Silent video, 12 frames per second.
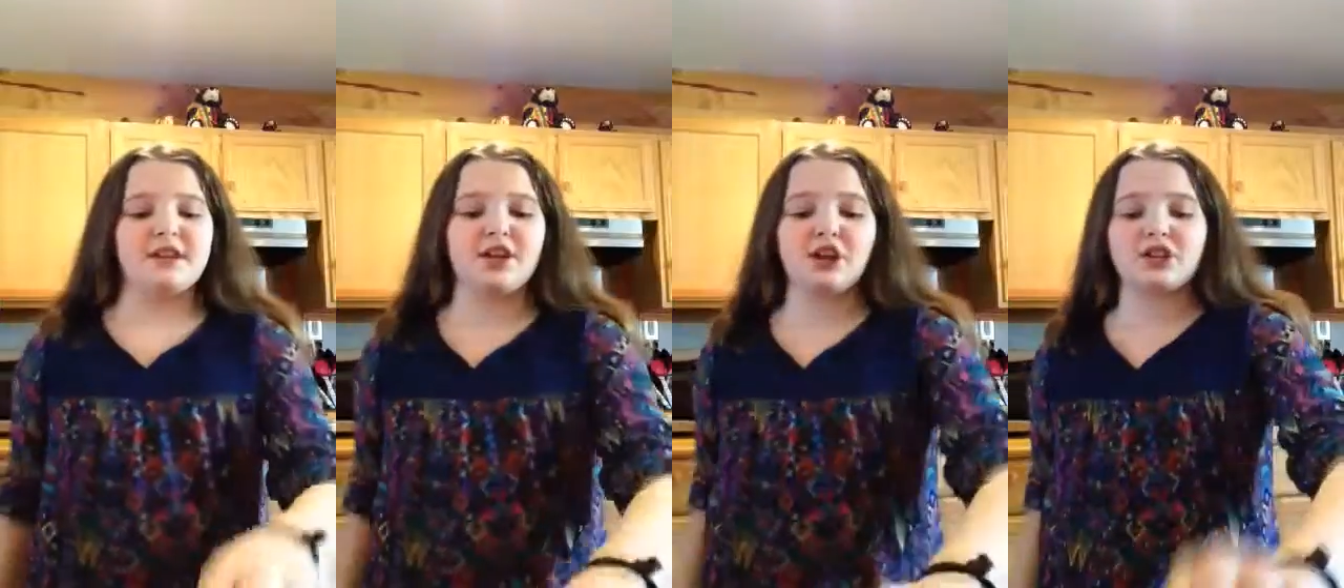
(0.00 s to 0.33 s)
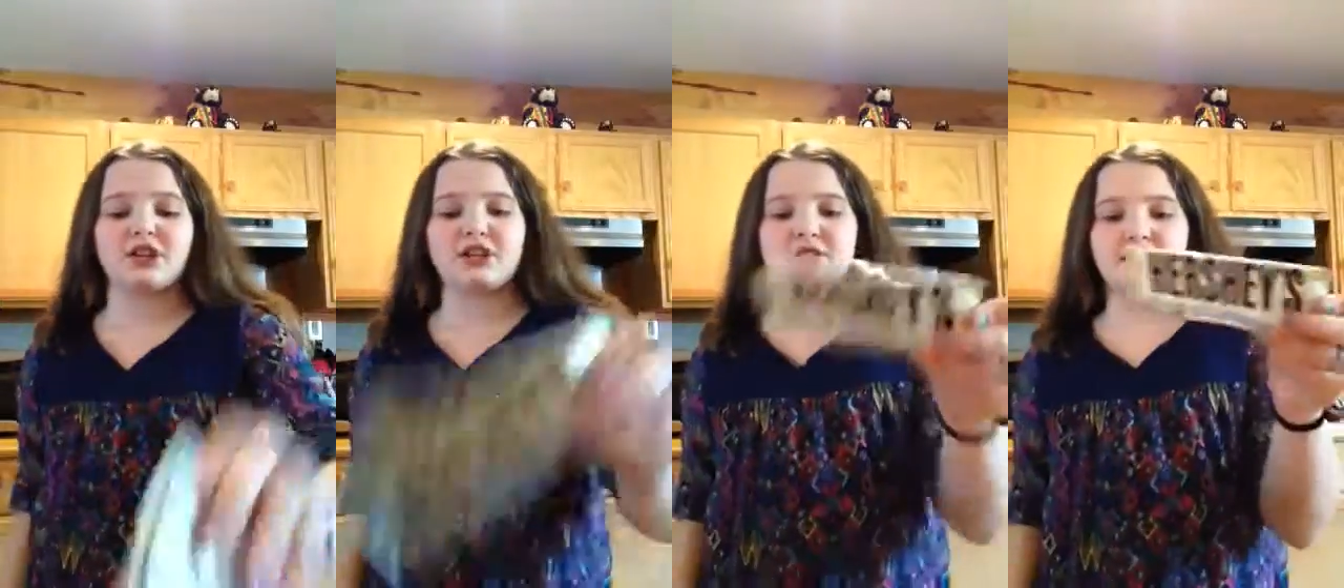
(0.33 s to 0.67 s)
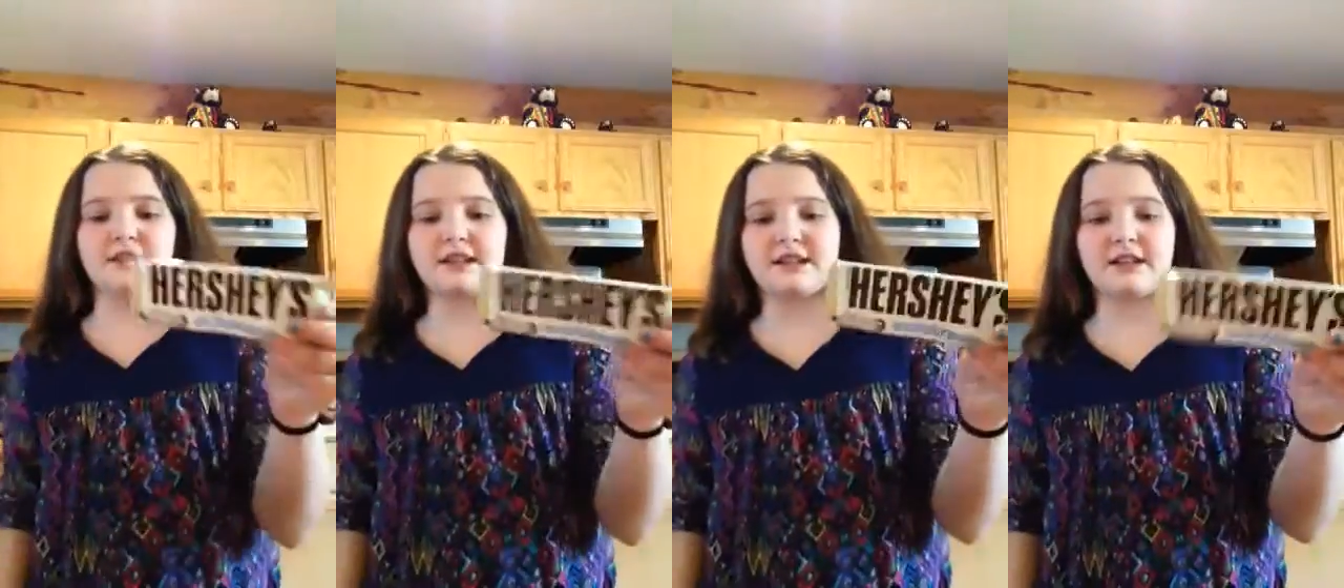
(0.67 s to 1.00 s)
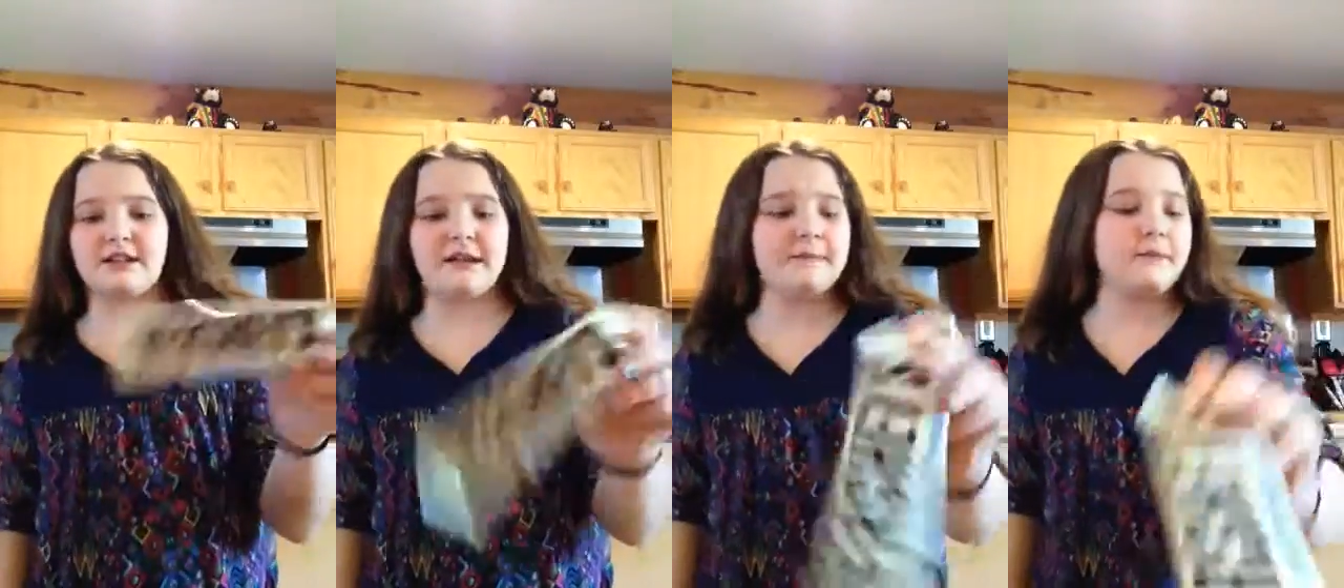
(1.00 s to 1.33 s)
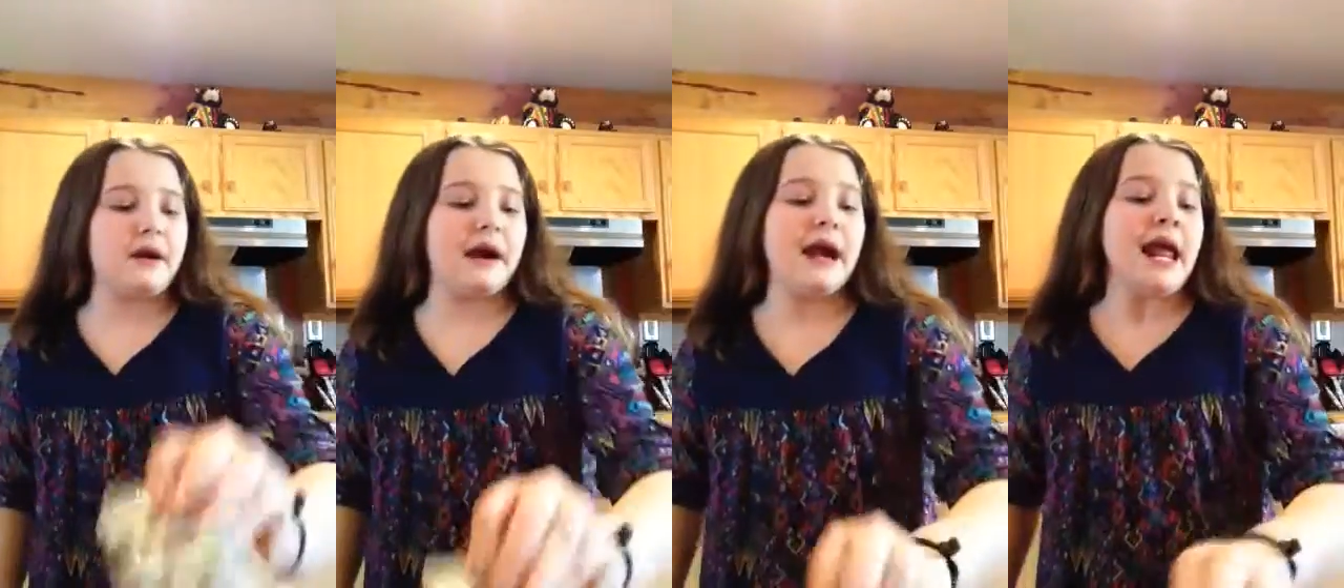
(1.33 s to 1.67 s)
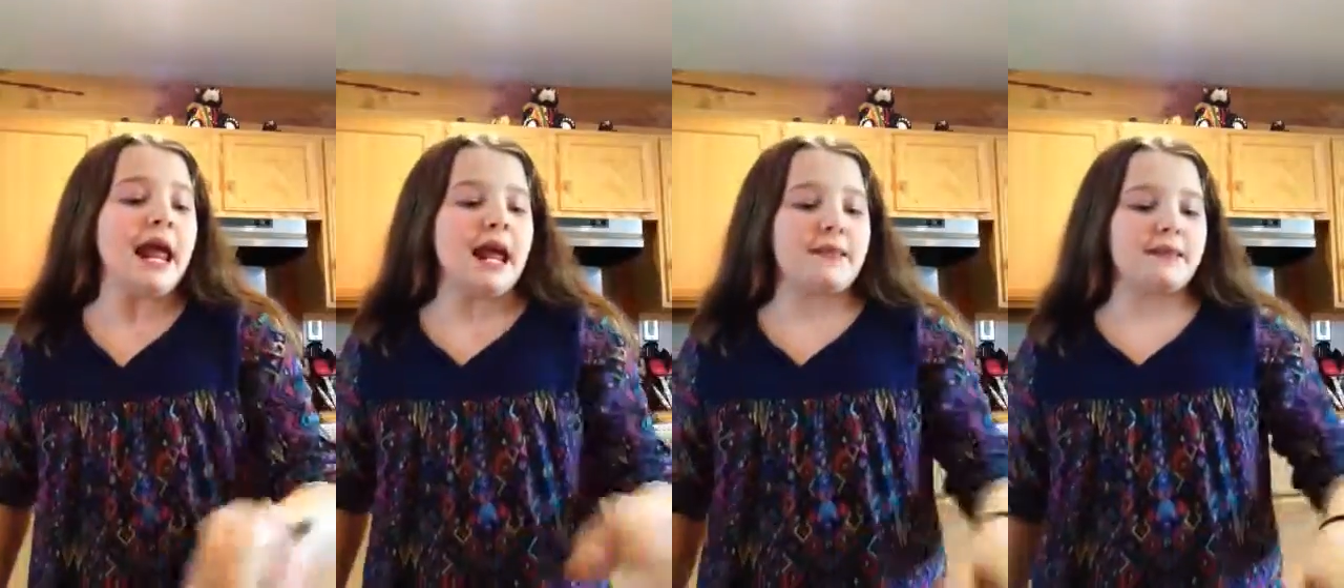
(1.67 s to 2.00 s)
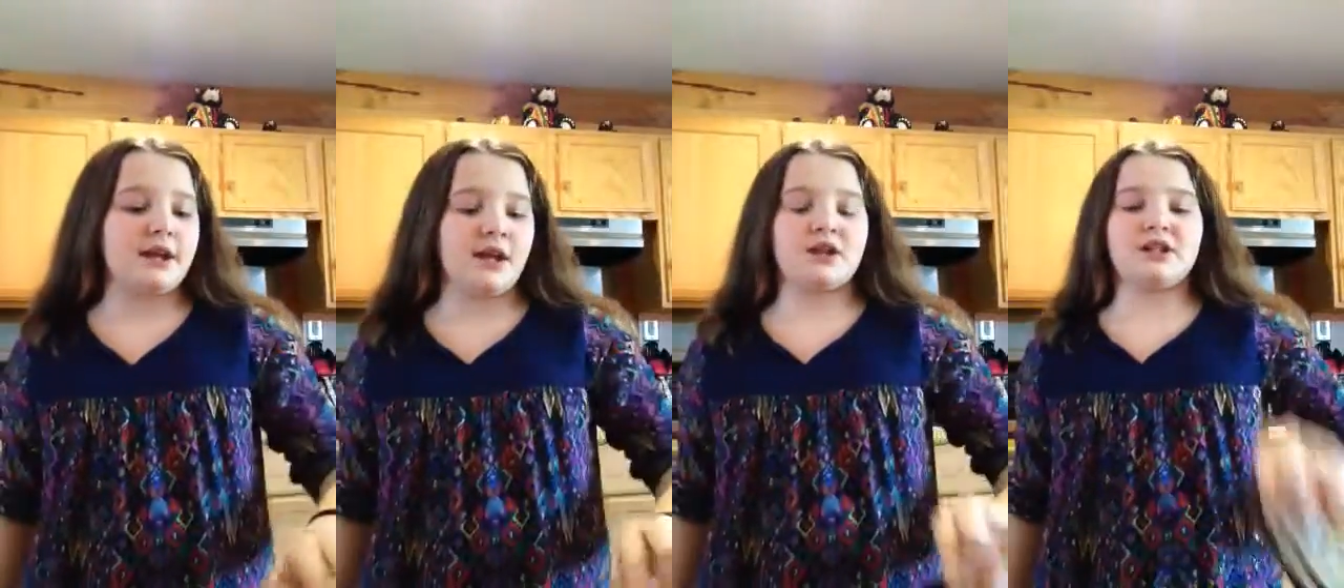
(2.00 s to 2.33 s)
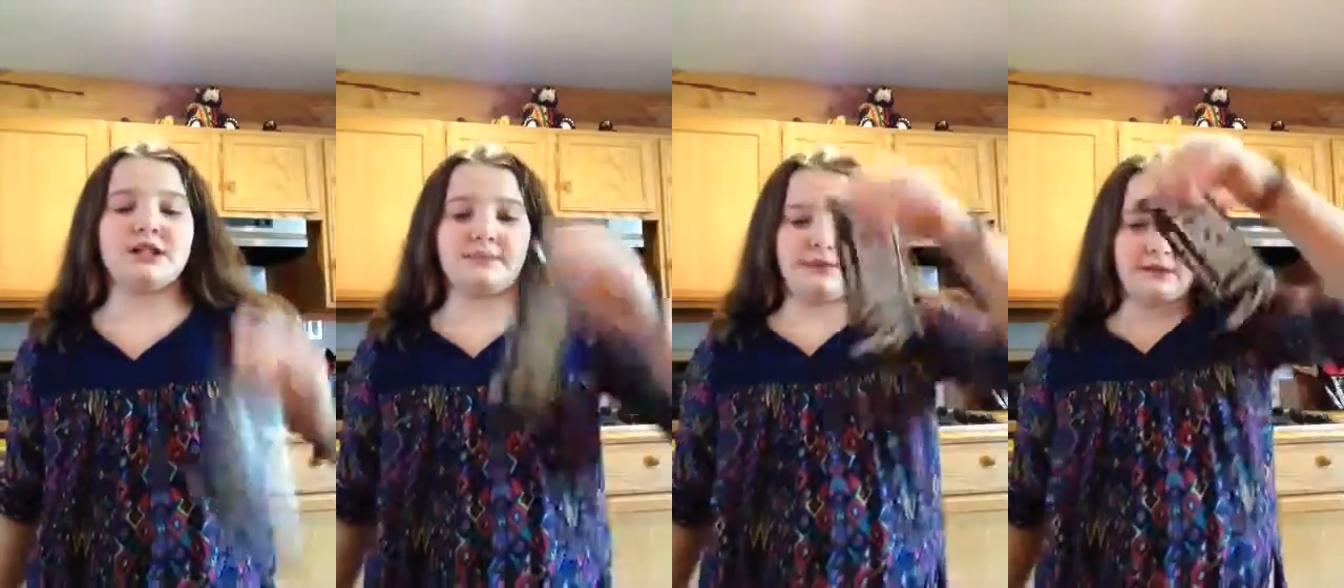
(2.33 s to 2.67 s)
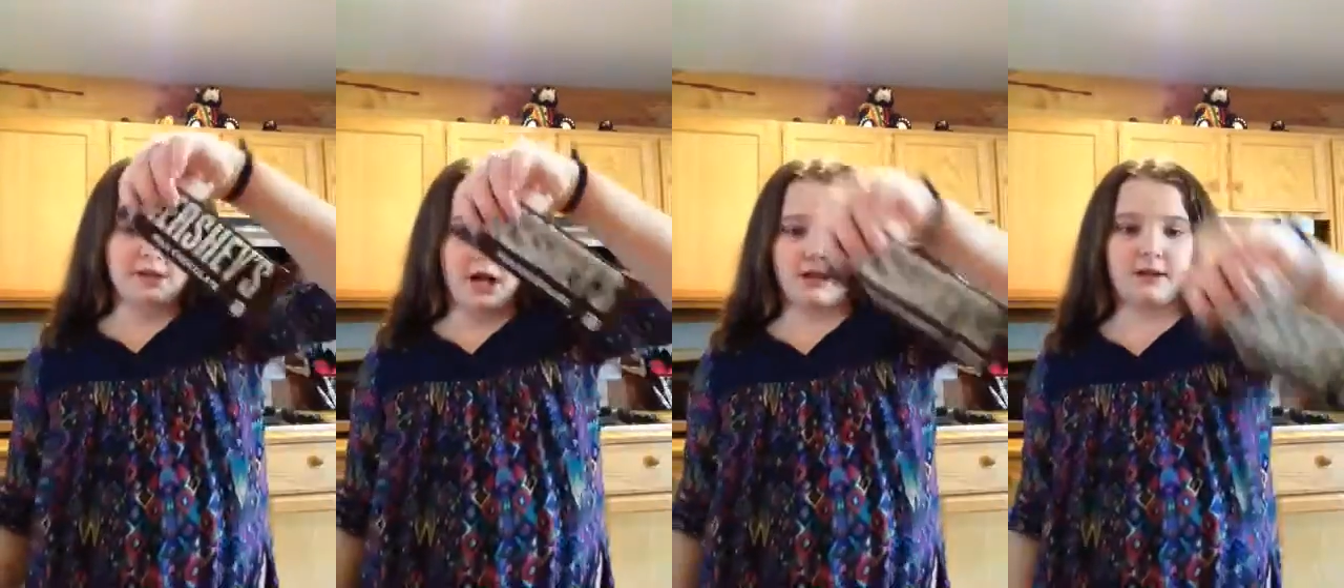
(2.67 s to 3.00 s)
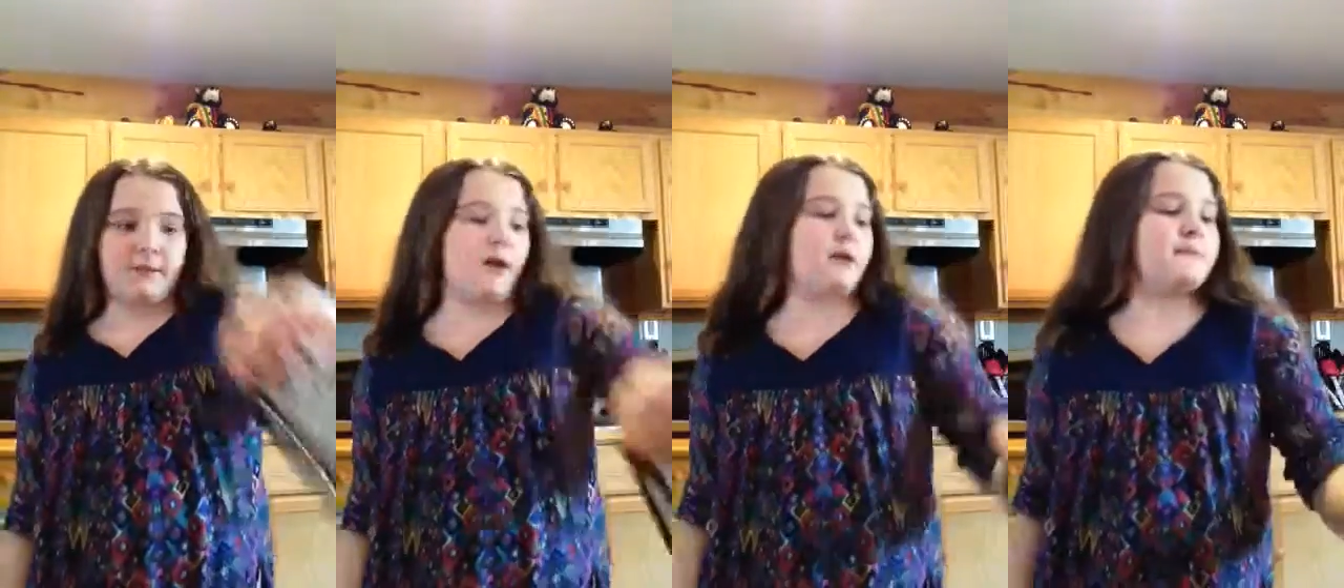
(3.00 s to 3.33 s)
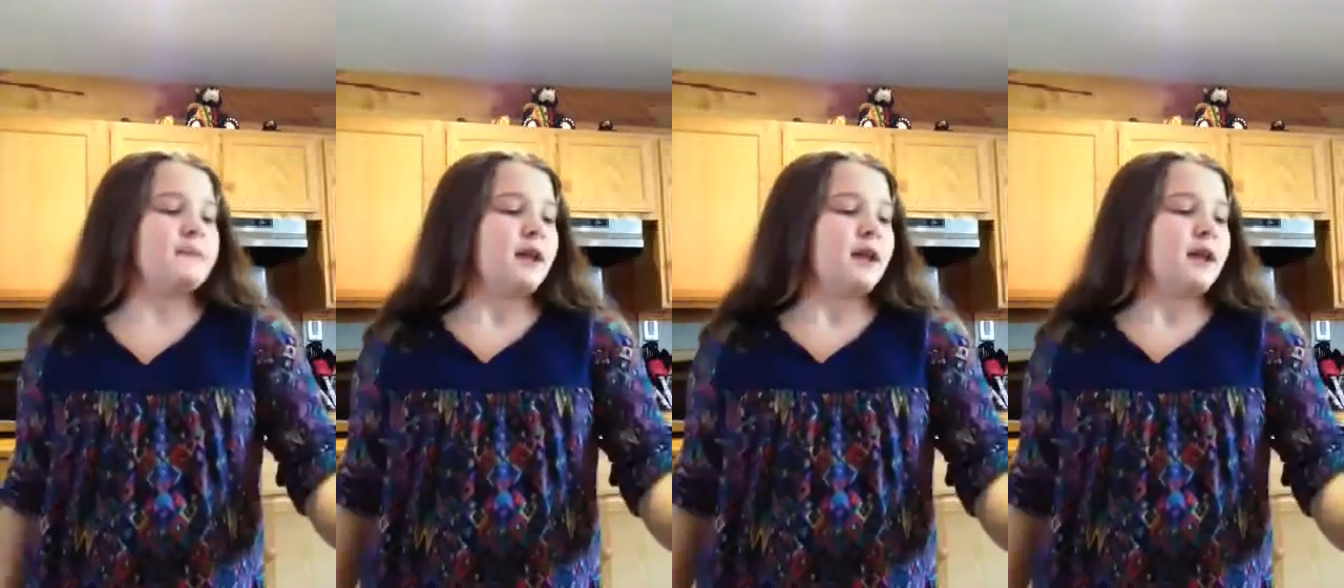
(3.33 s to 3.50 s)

the Hershey's Cookies and Cream Bar and the Hershey's Milk Chocolate Bar.